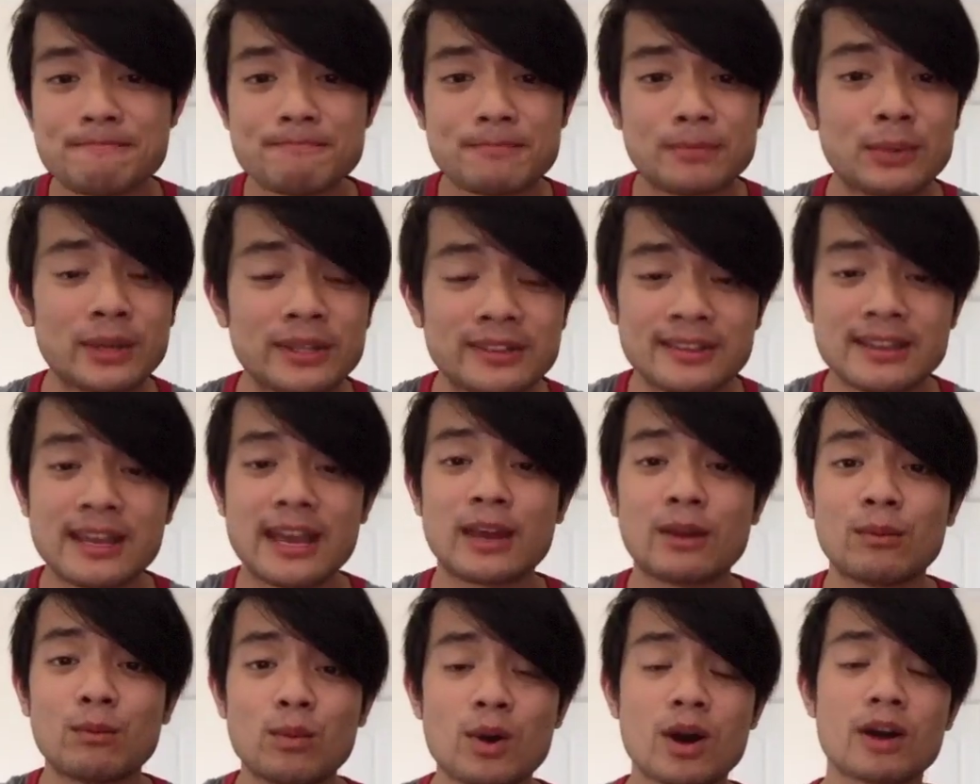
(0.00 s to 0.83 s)
once
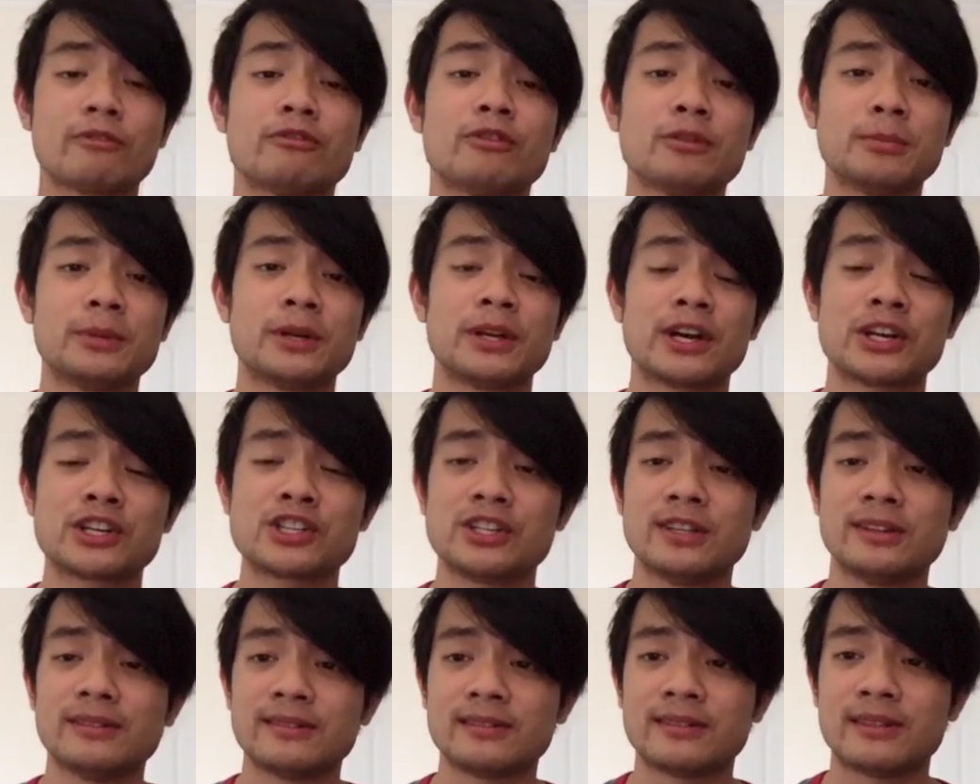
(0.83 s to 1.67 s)
again wong fu
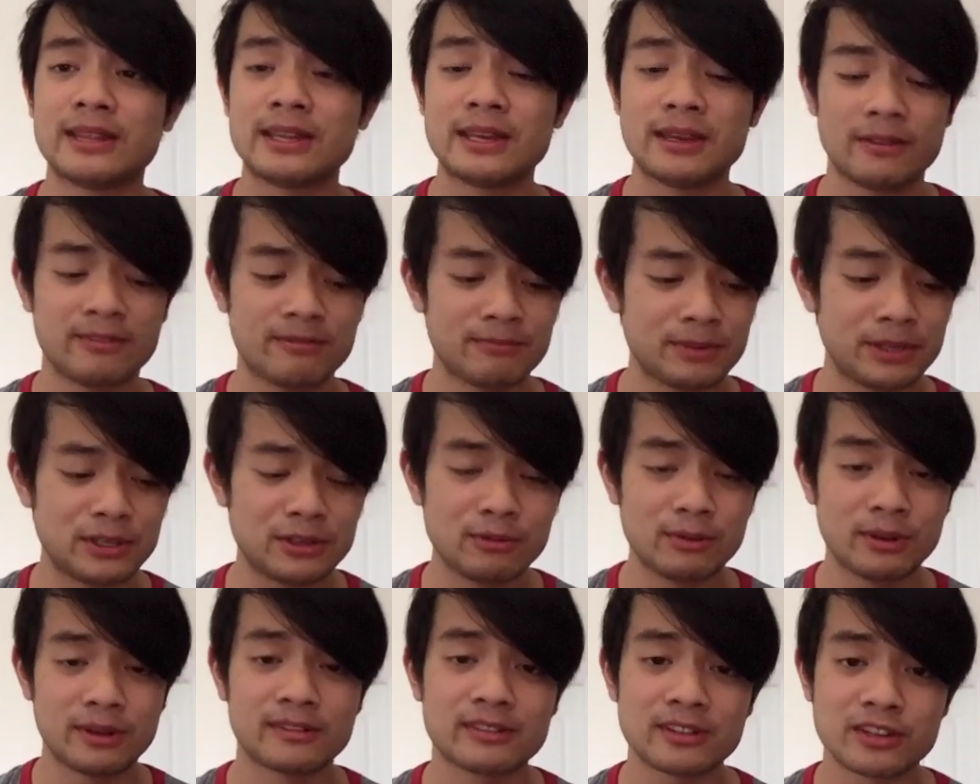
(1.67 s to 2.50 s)
productions they've been
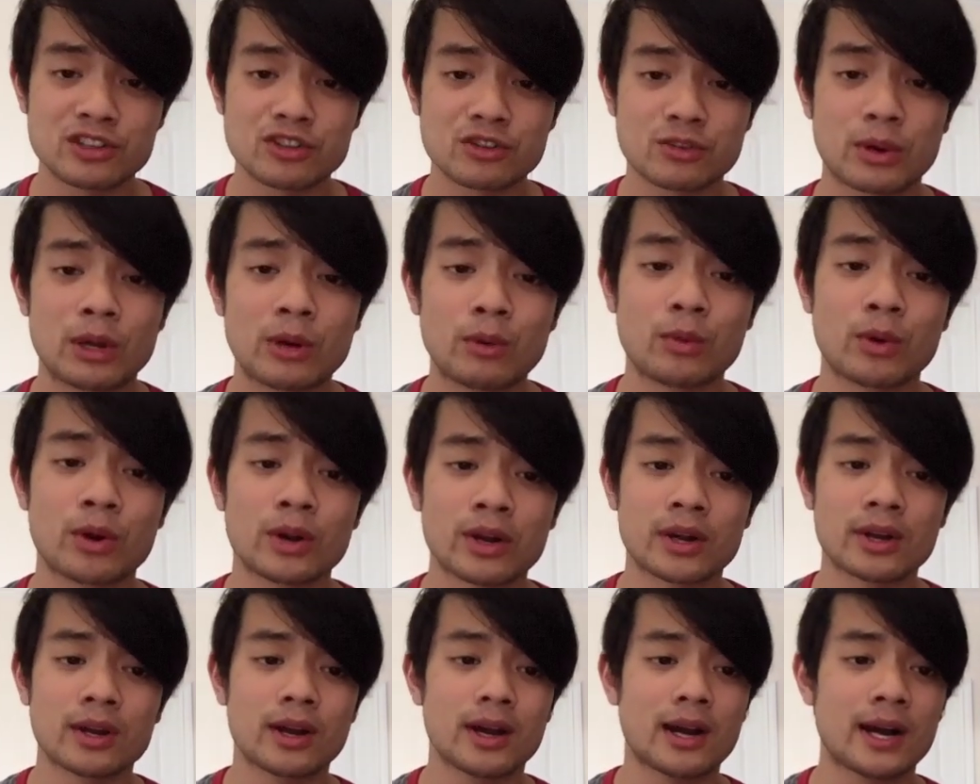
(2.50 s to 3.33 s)
doing such great
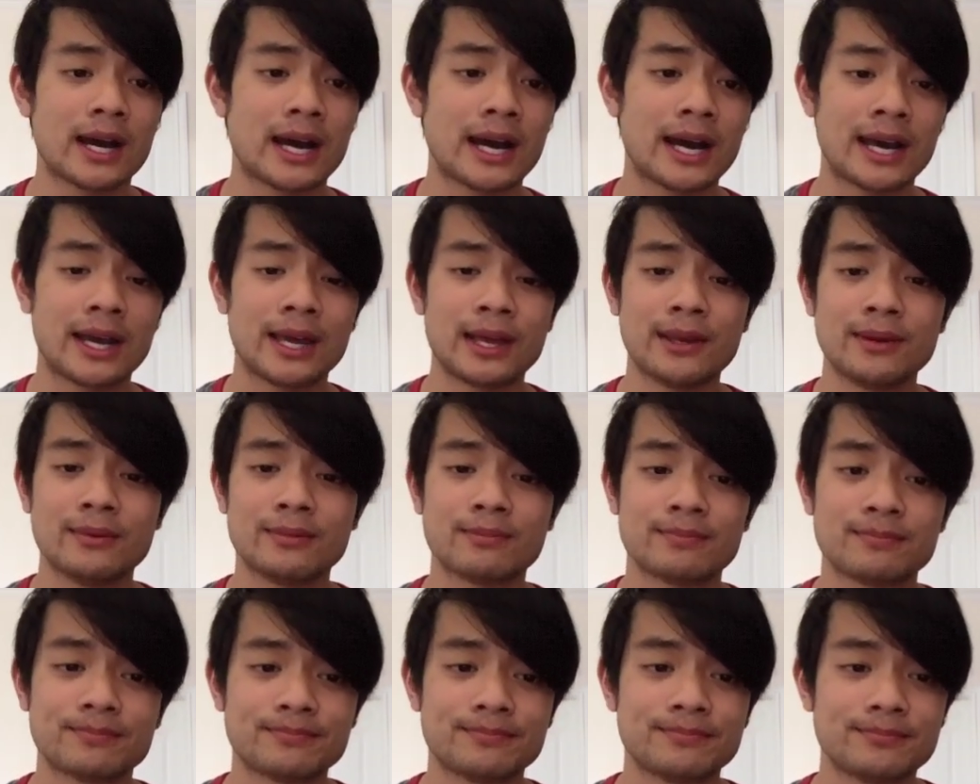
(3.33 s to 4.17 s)
work i
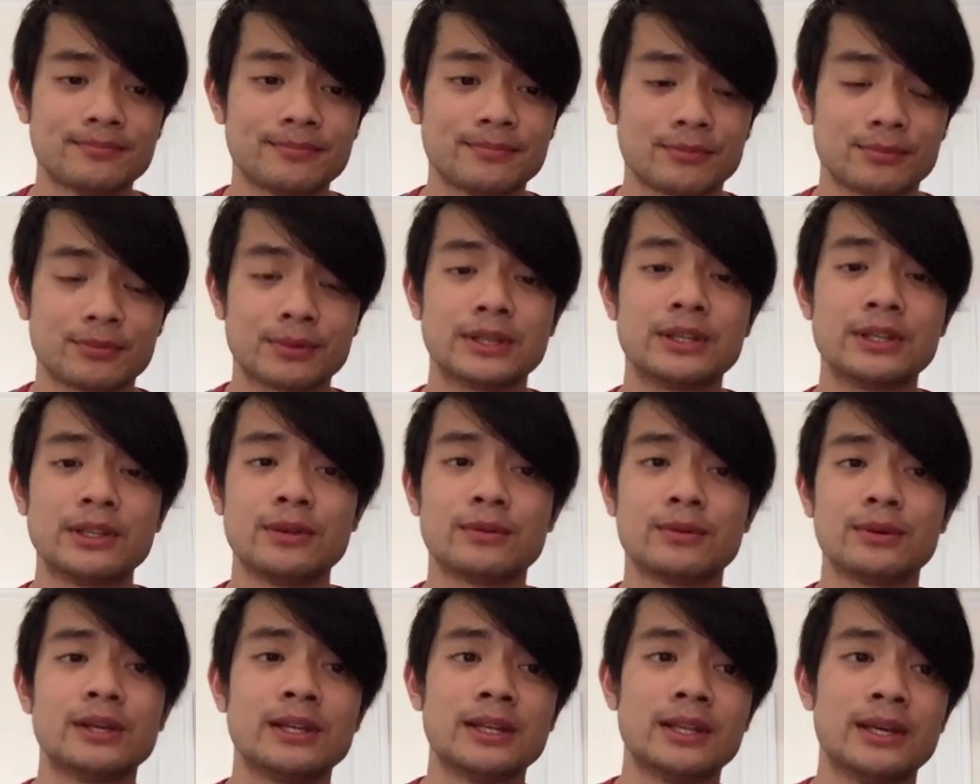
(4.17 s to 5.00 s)
really,
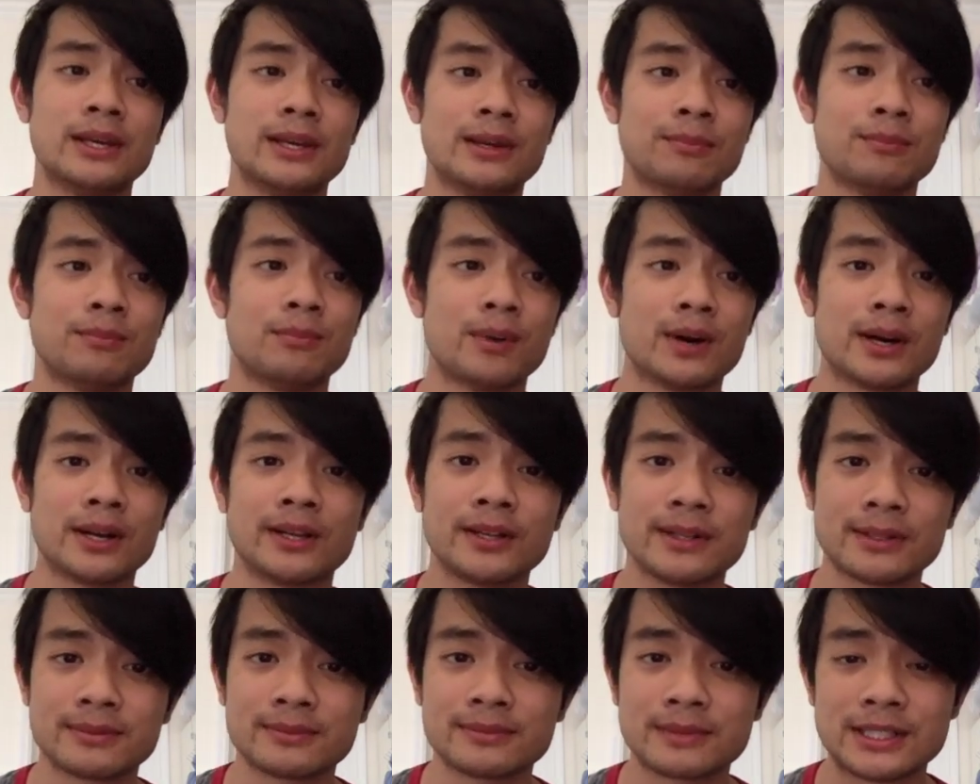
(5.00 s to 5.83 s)
really want
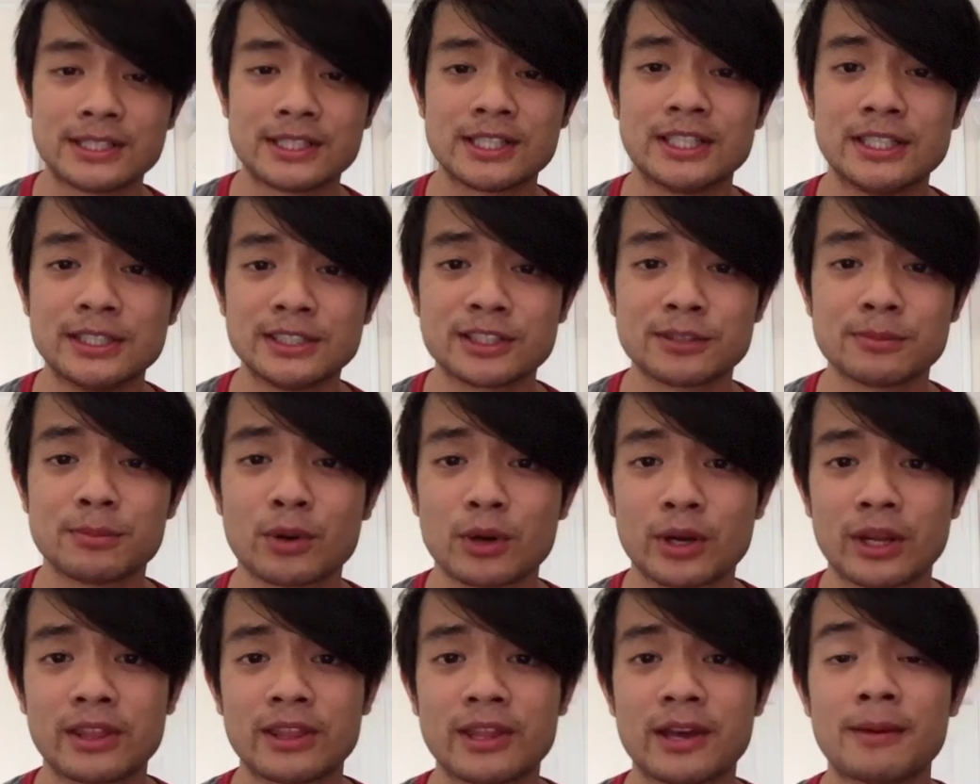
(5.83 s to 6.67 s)
to continue
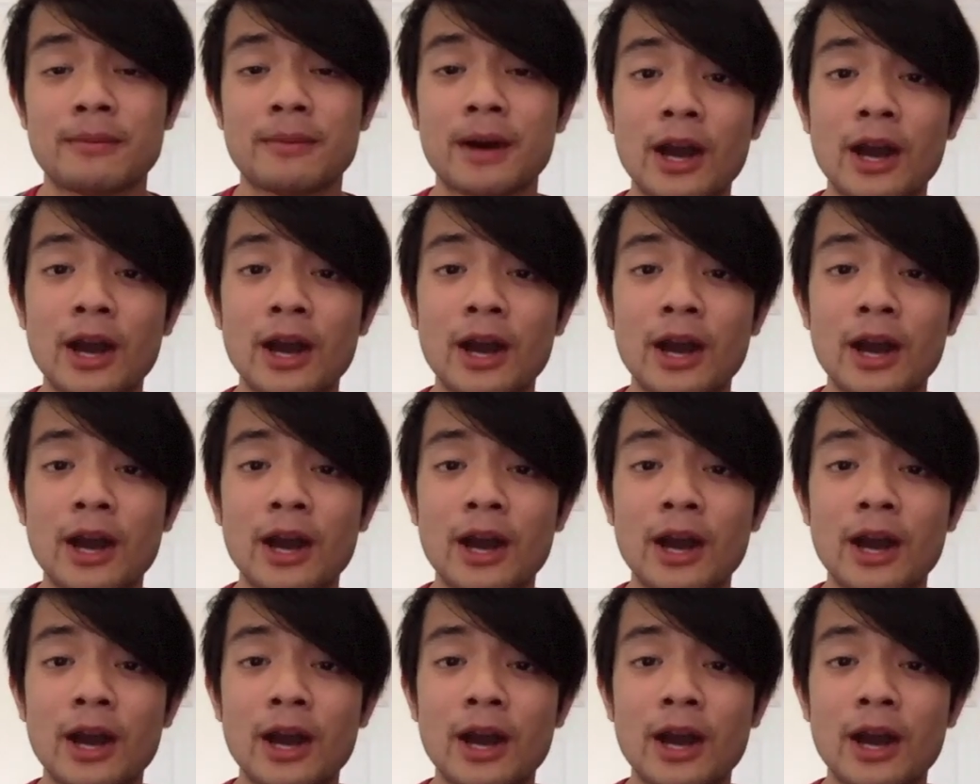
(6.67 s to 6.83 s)
supporting them.